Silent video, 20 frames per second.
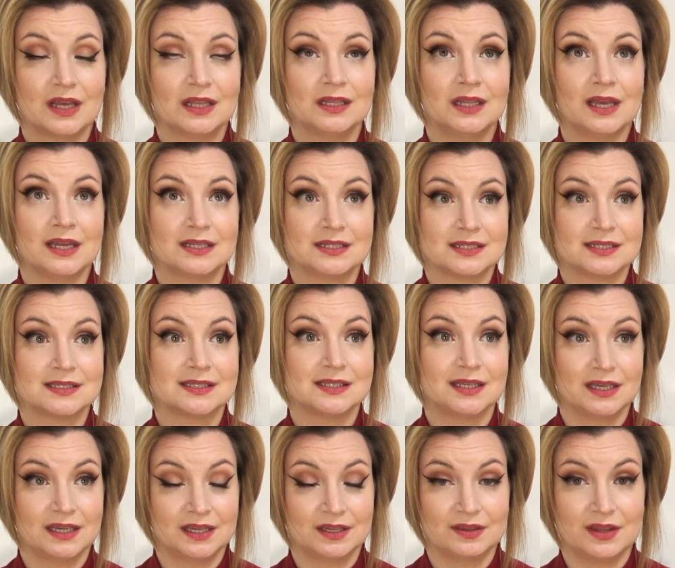liked
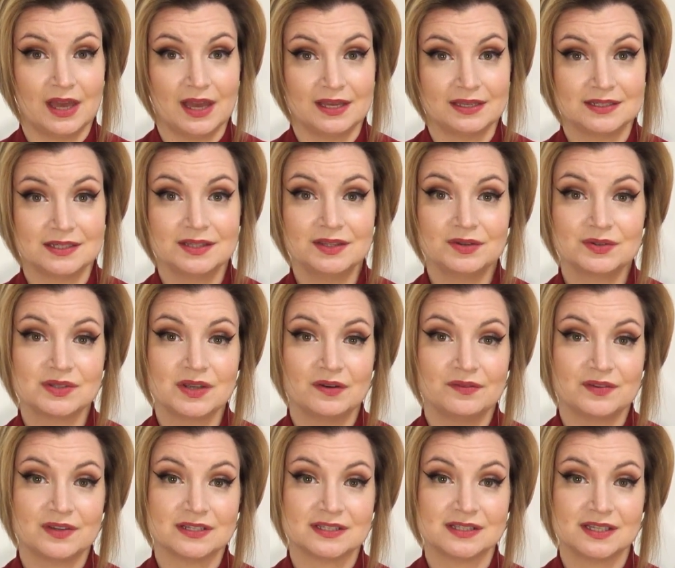seeing that. And there's
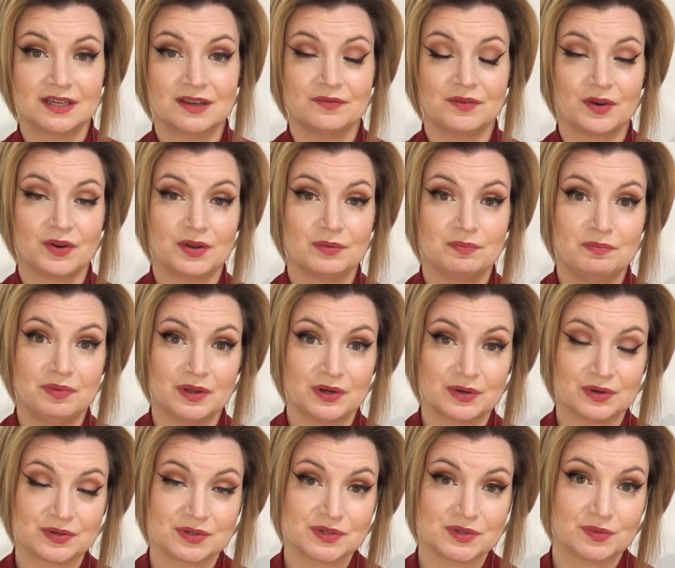obviously a very
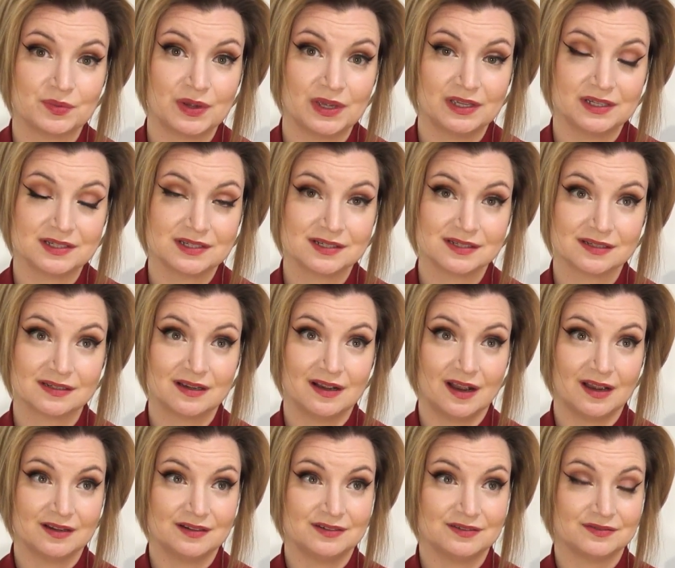bittersweet
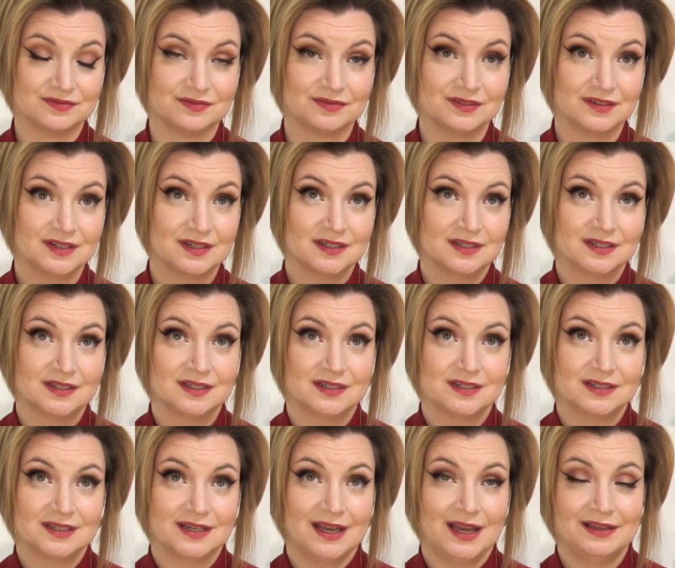kind of
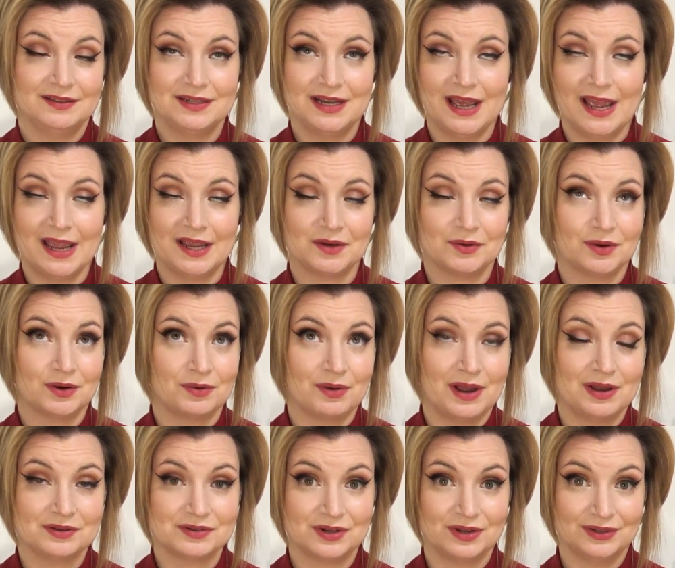air
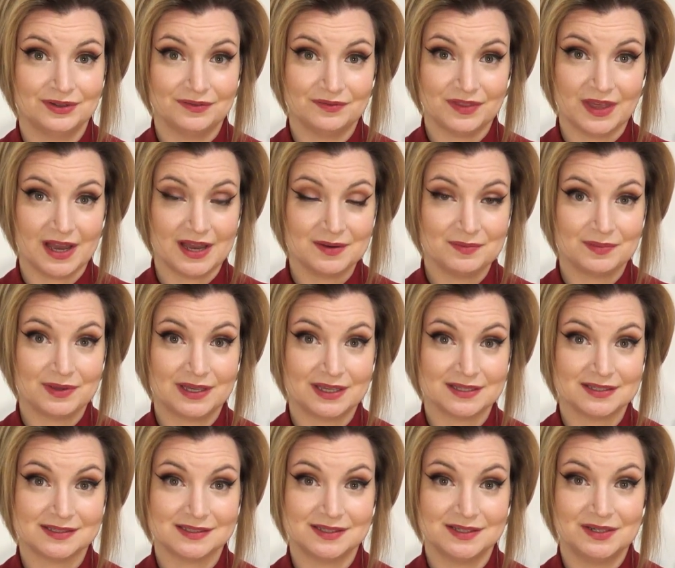around all of that,
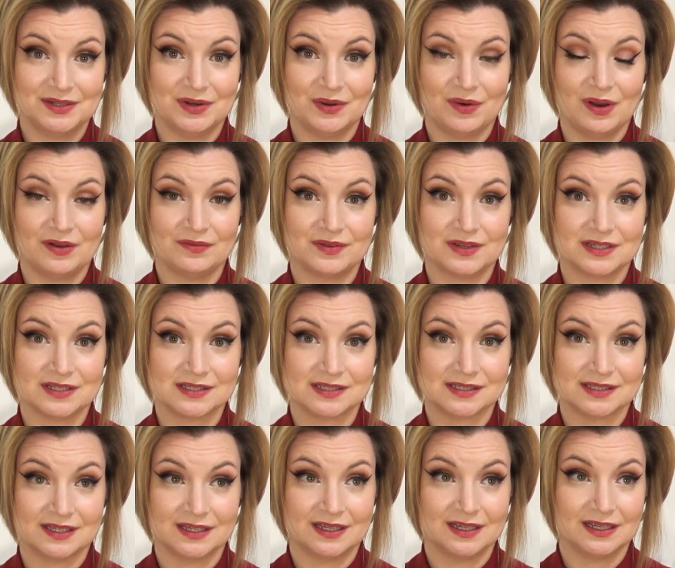because, you know,
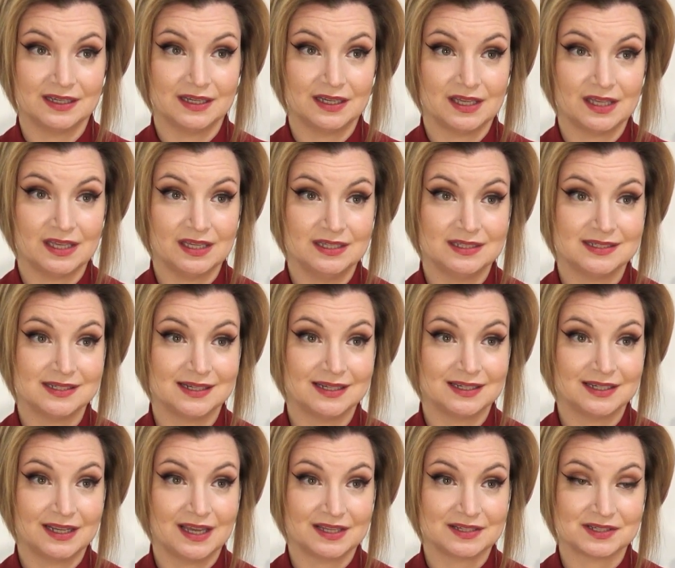obviously he
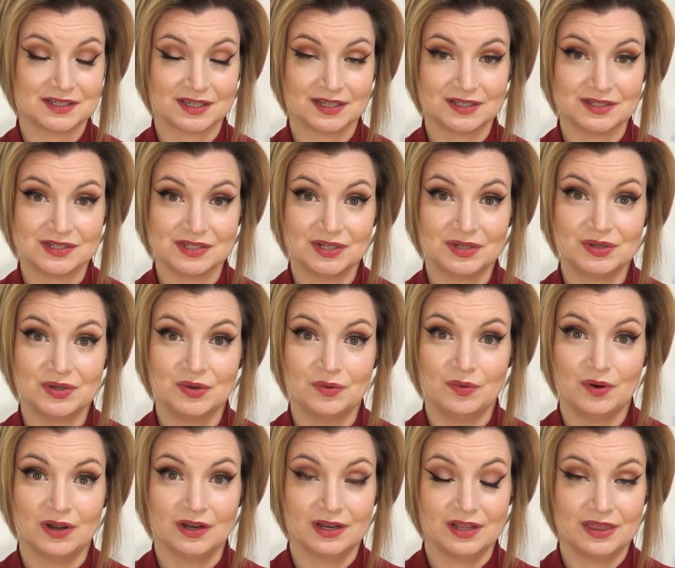didn't get to continue
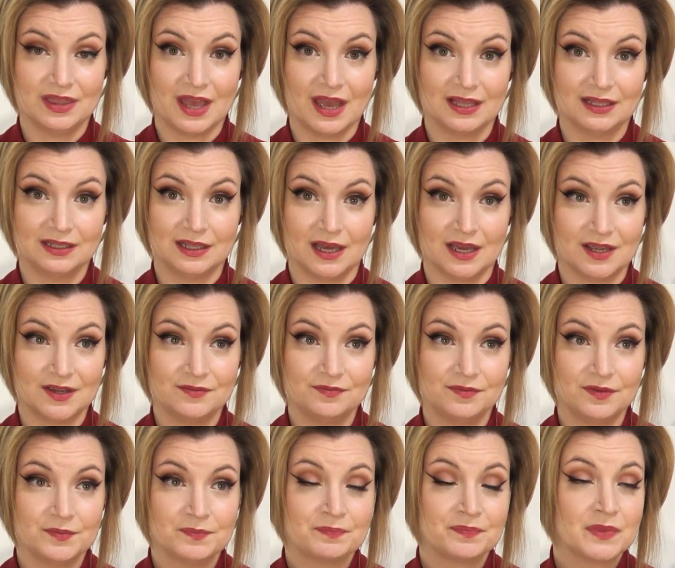on in that
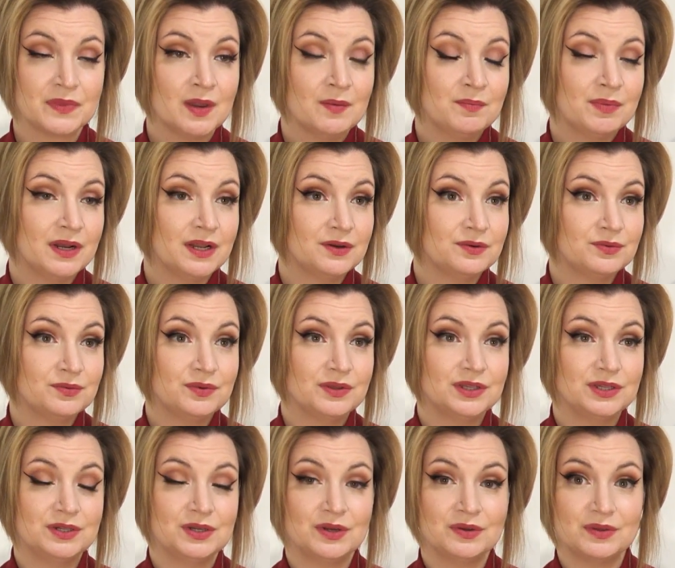life, but I don't
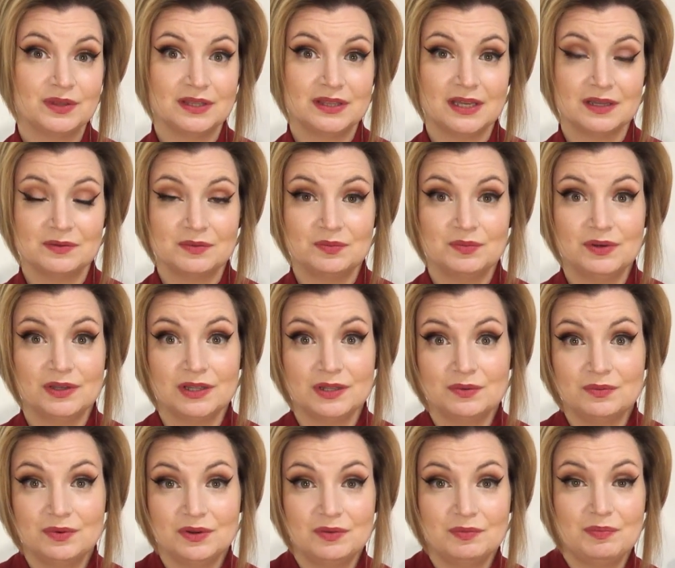really know that that really
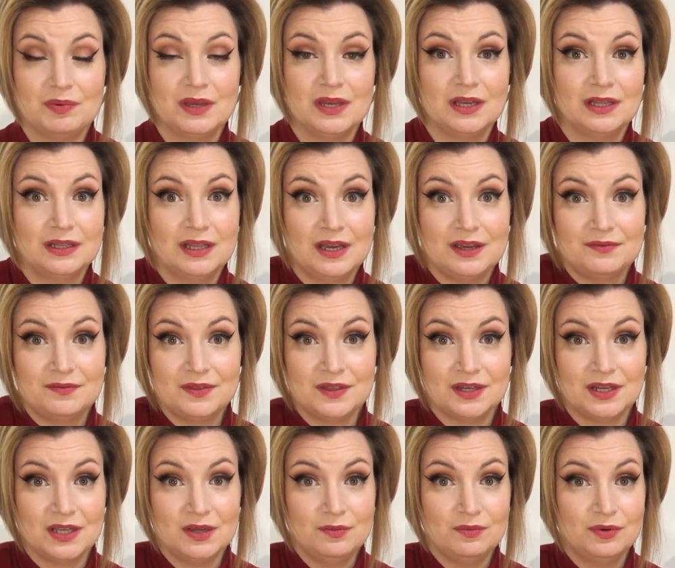would be a life
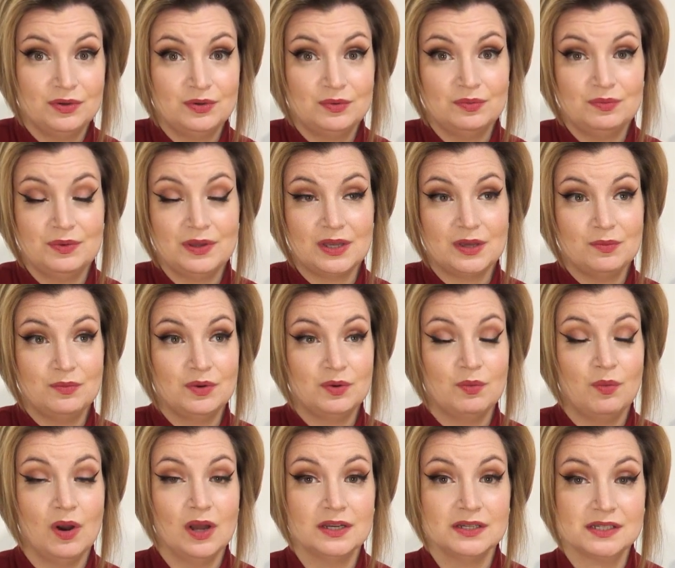that he would
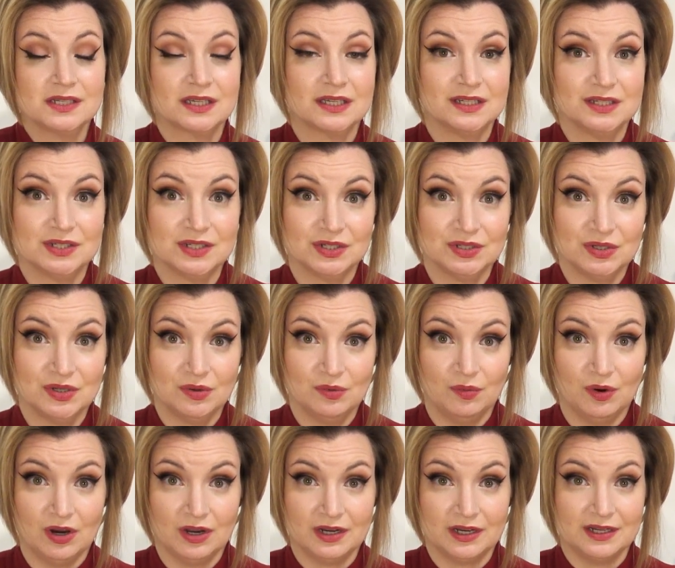want to
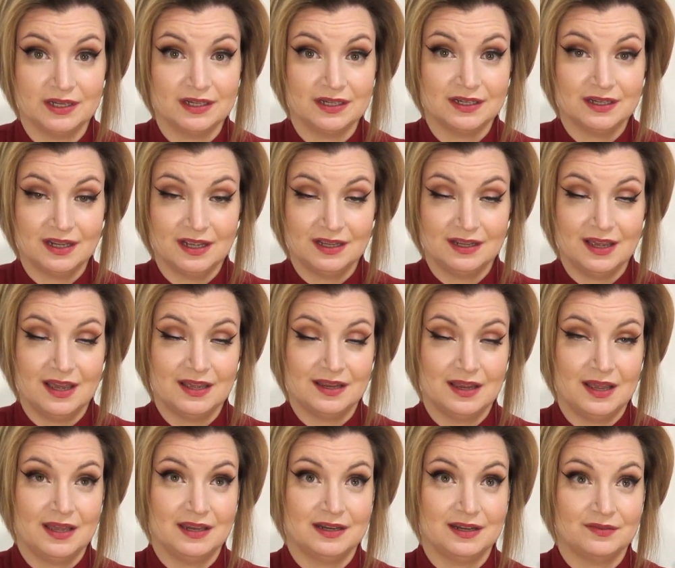continue on in
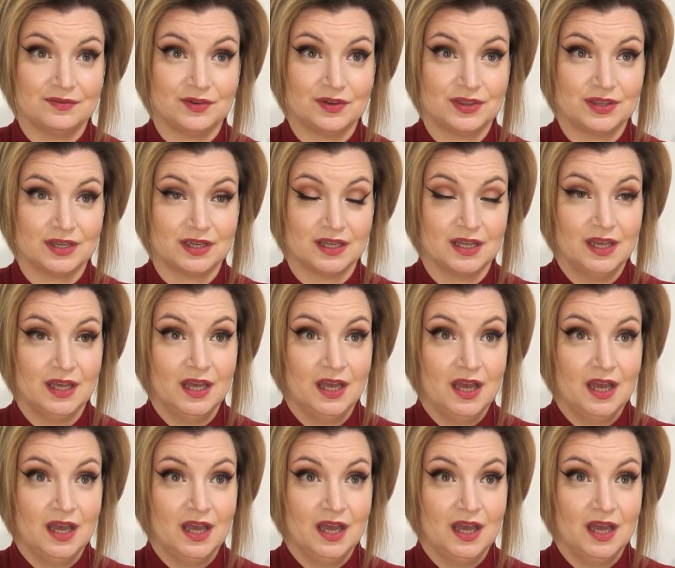and everything.